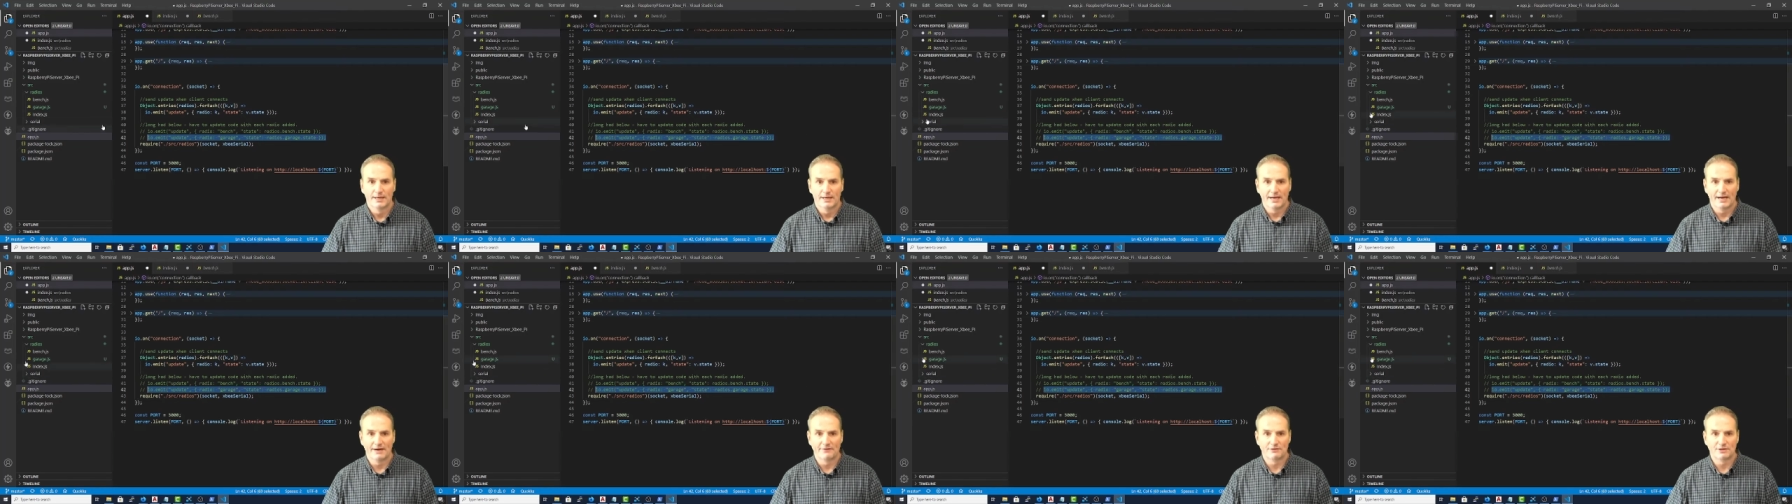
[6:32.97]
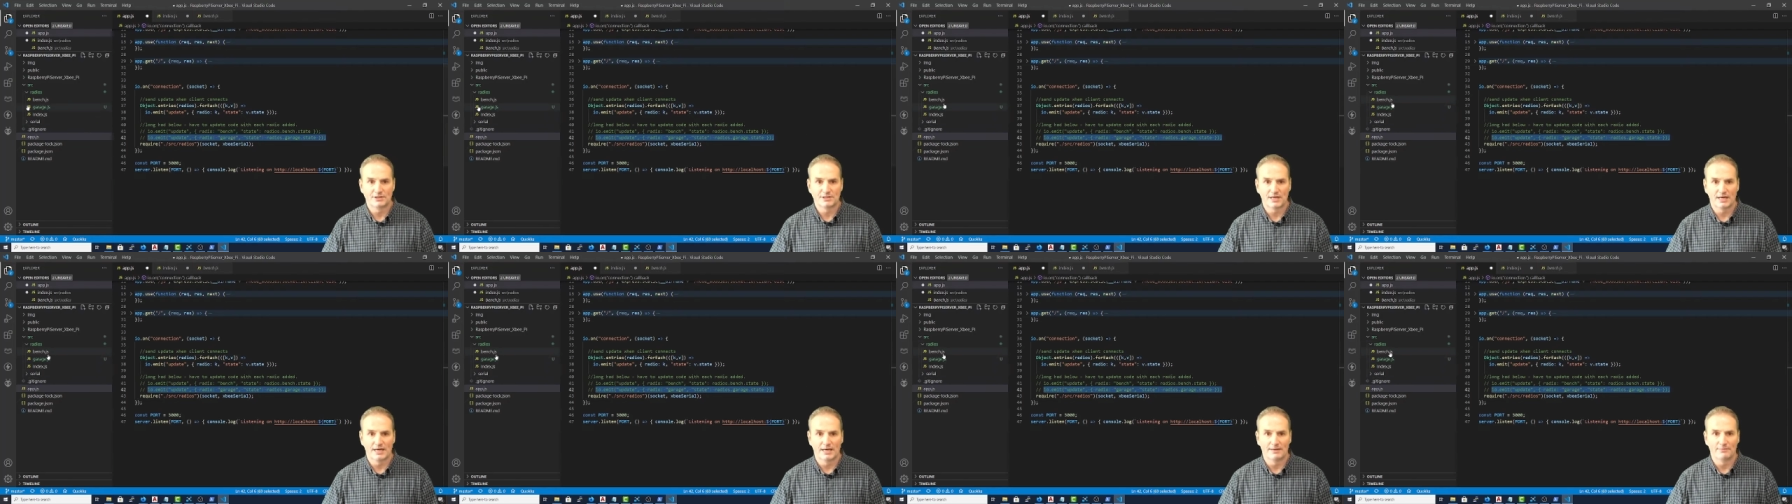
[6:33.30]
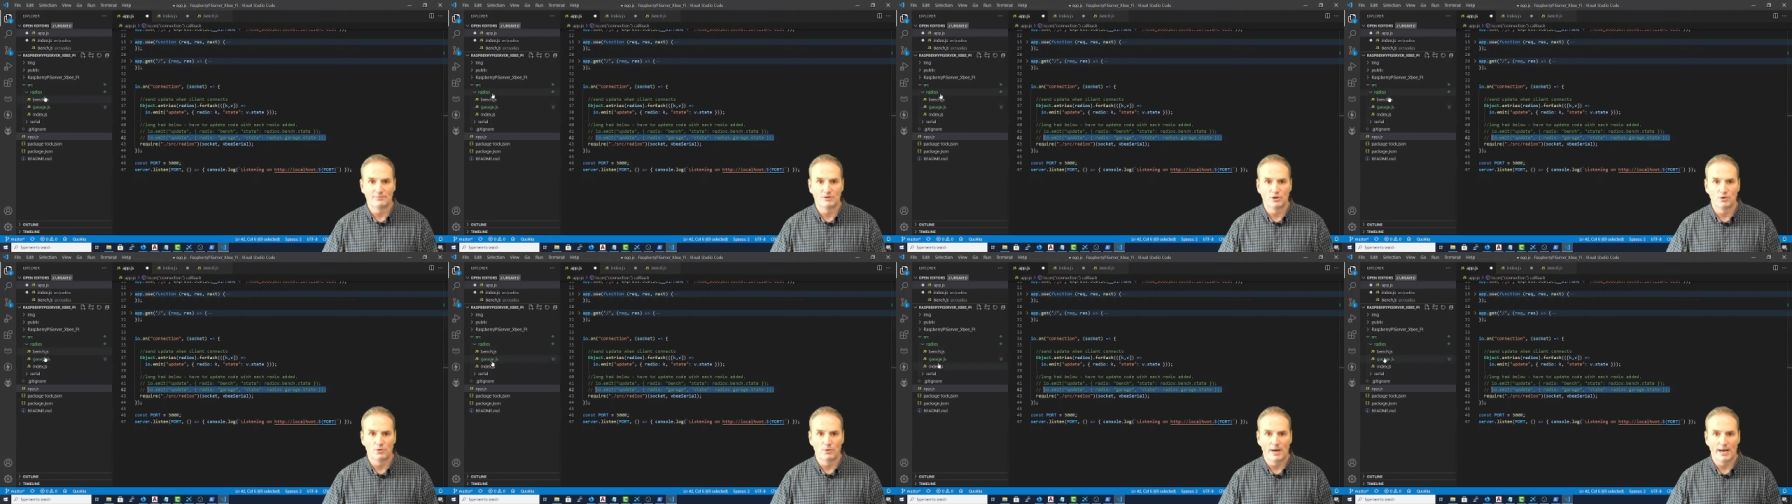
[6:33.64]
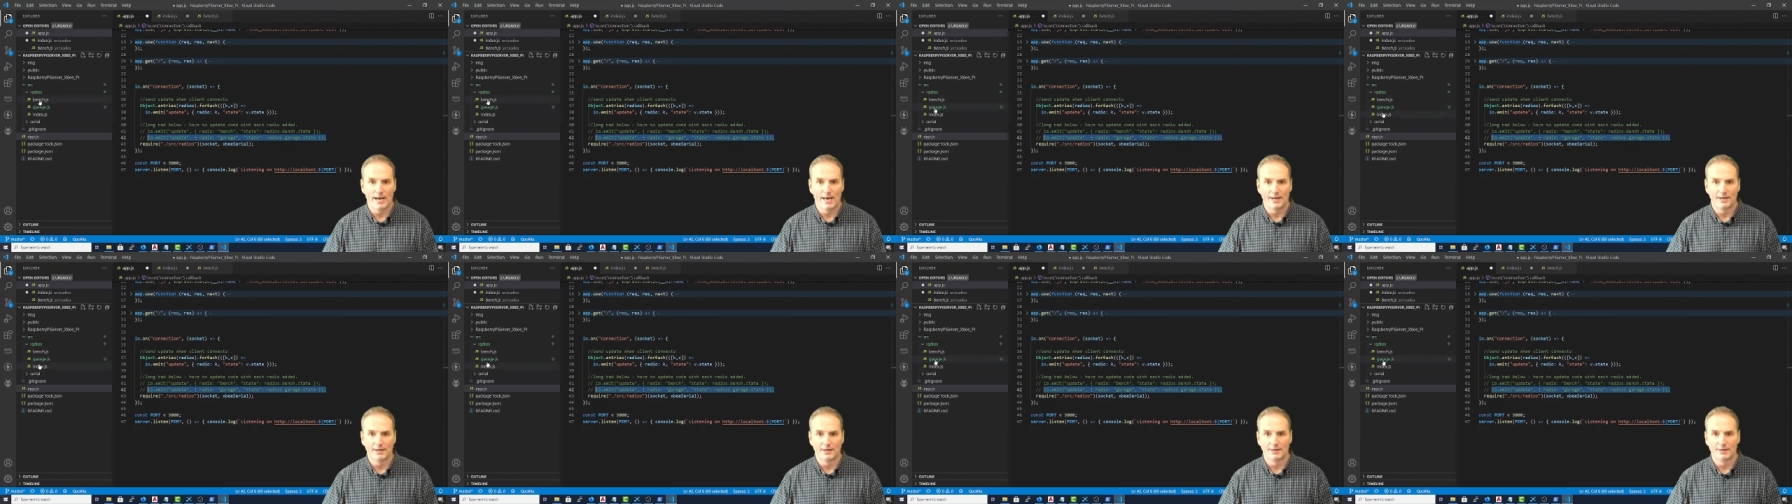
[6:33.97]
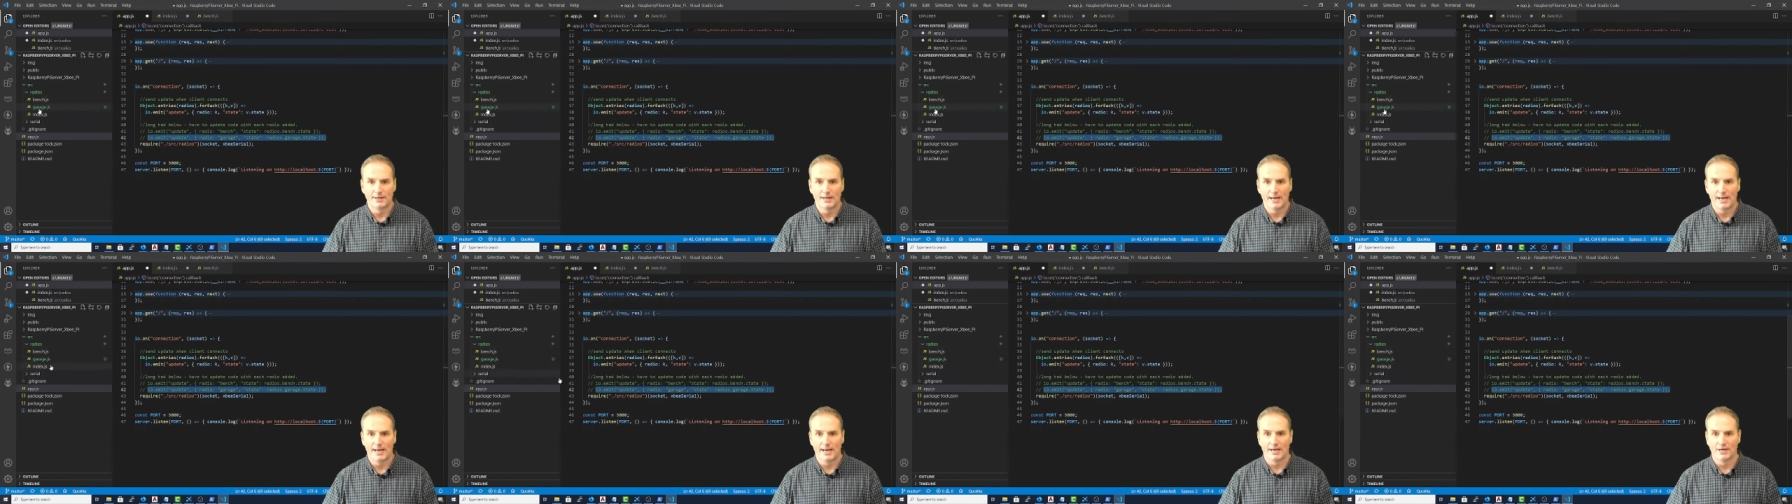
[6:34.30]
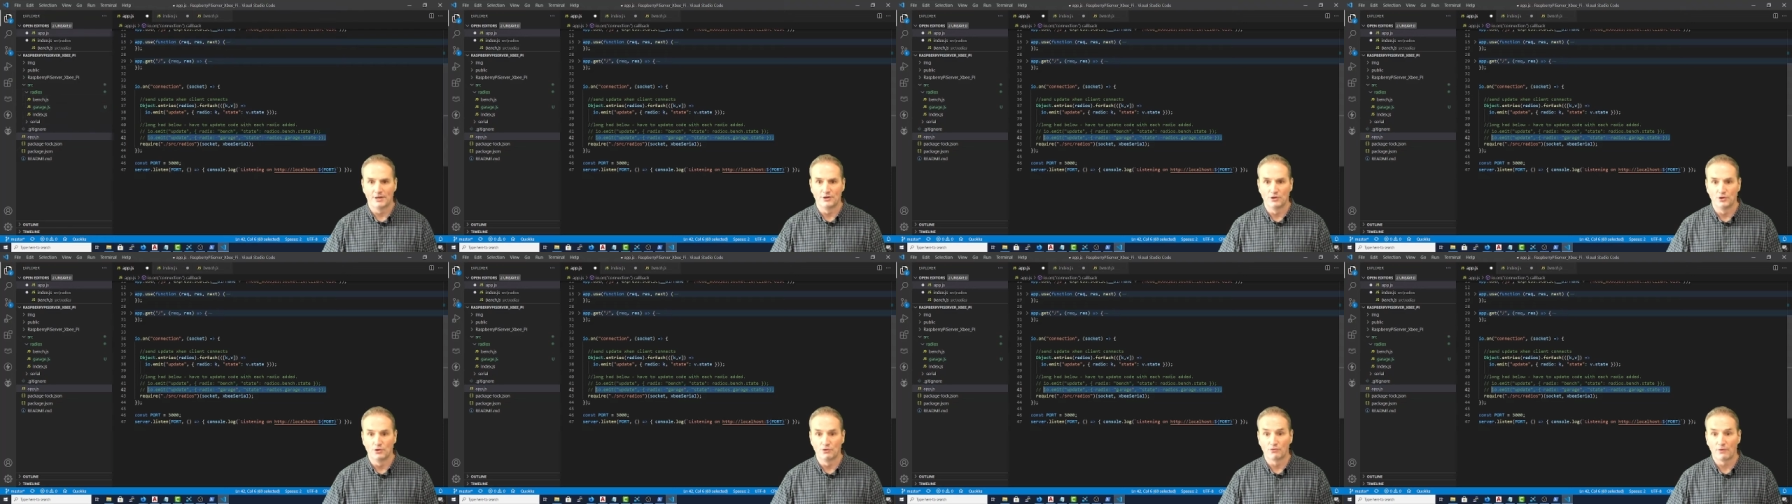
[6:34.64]
every time you added a
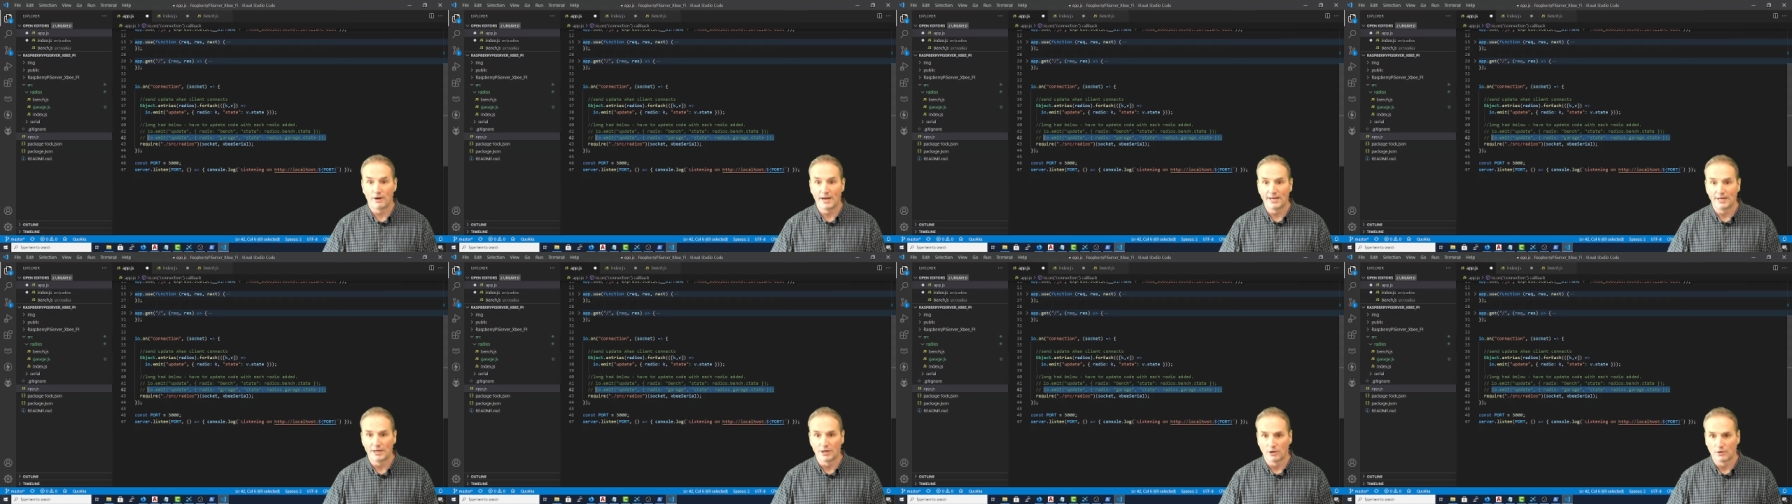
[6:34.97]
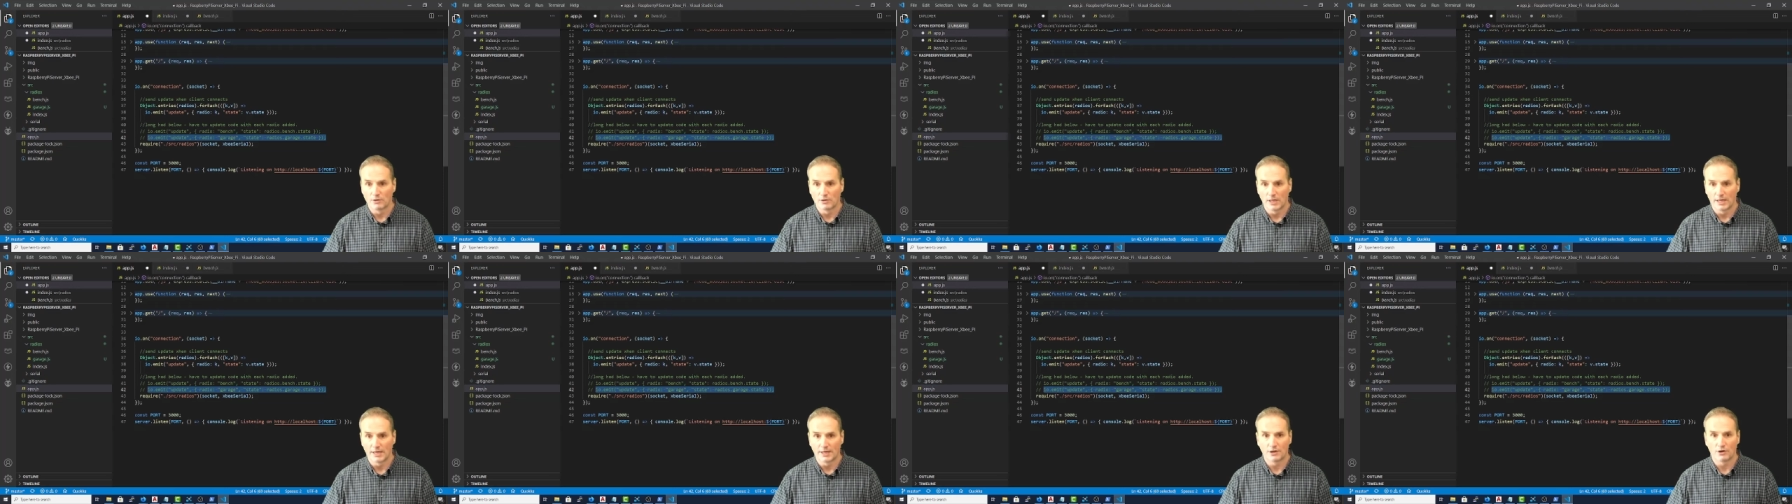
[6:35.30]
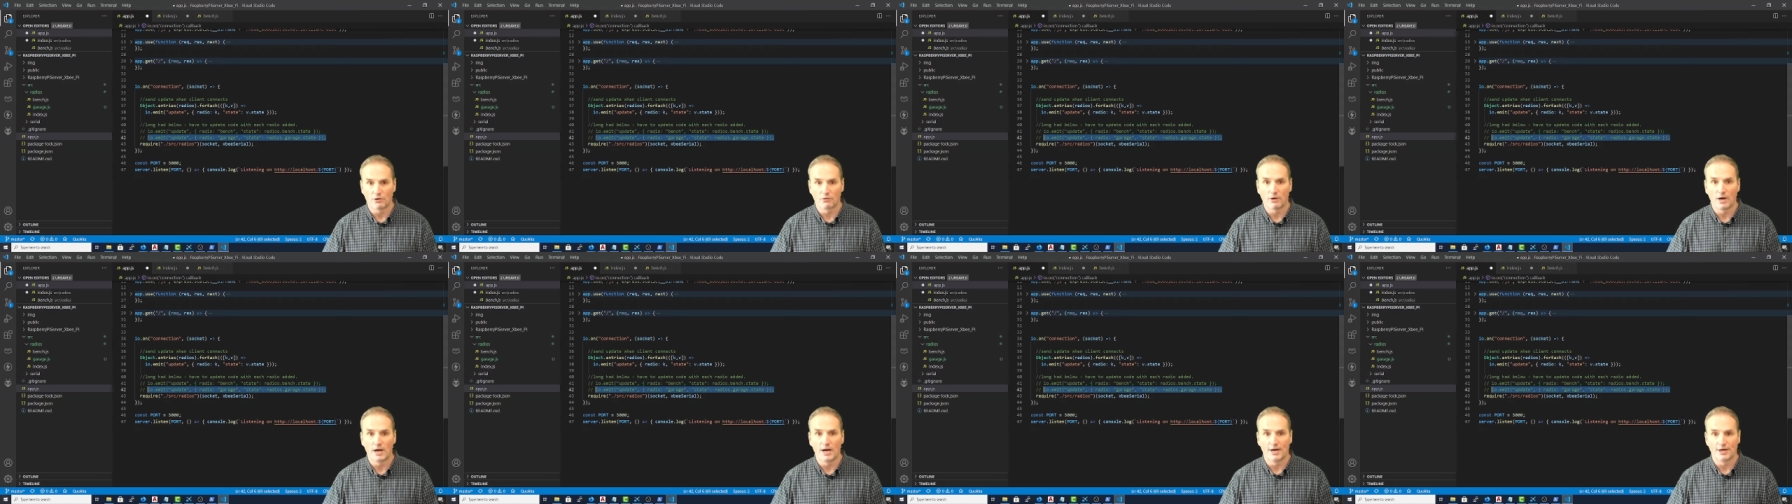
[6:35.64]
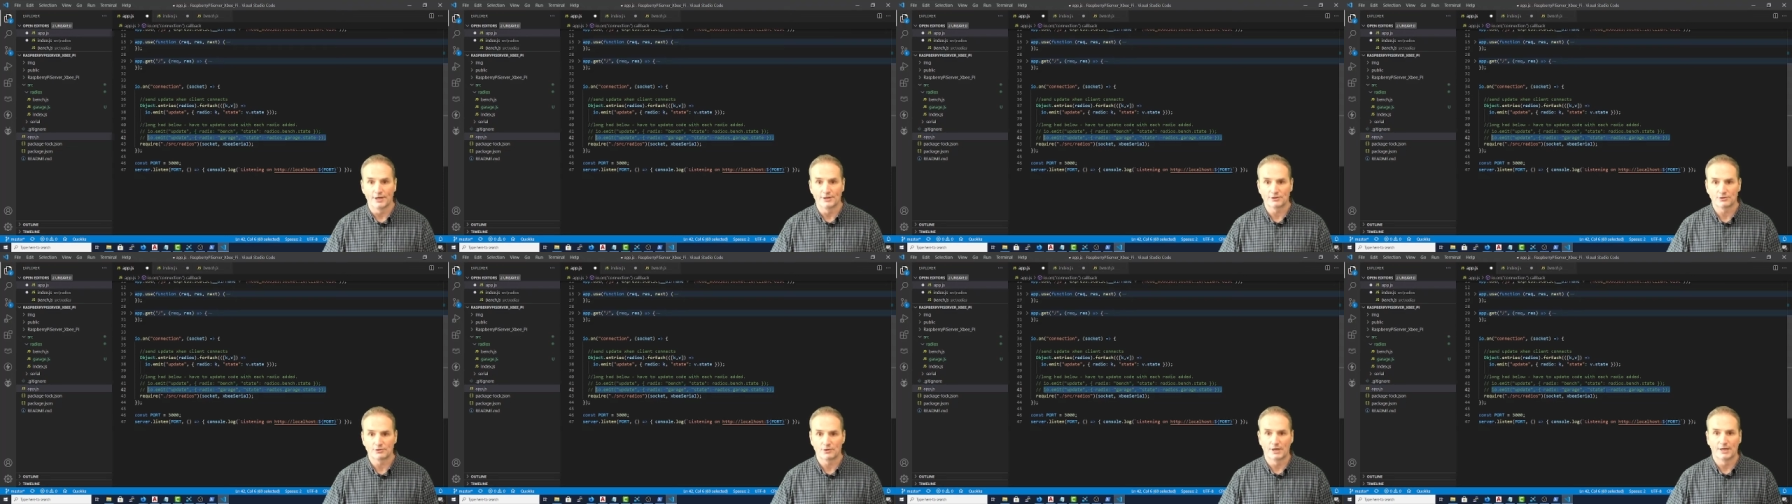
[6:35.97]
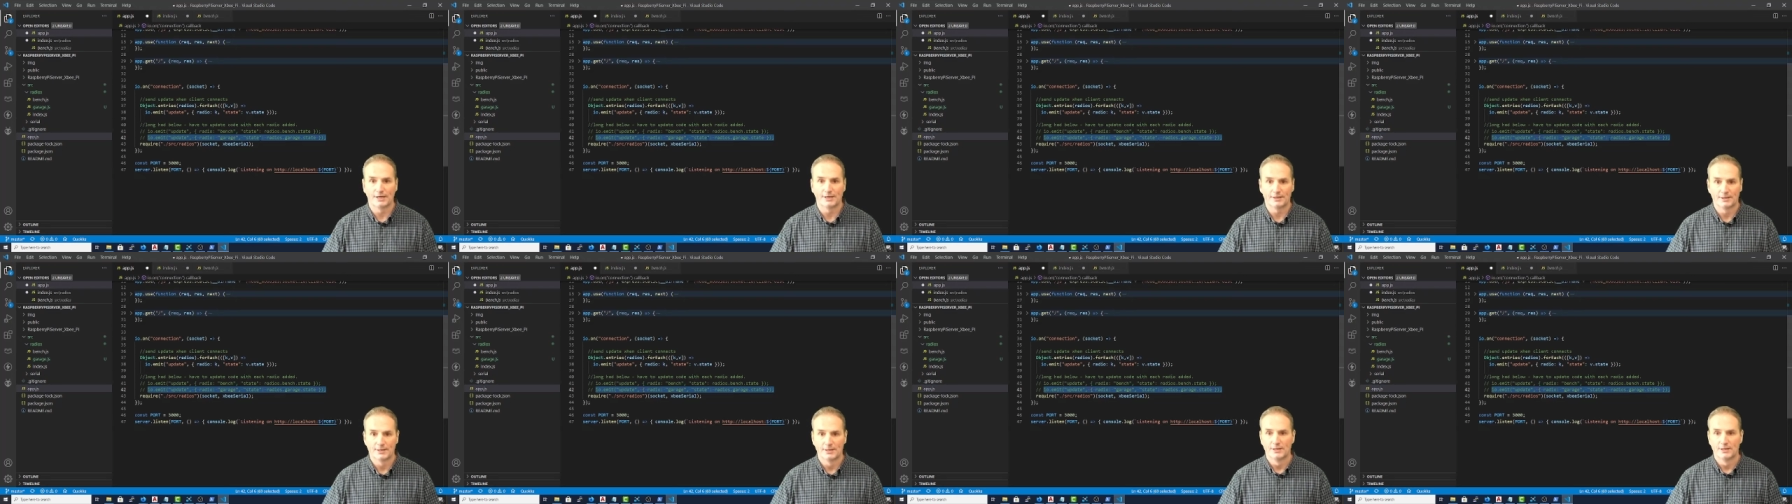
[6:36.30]
new radio, like garage, right?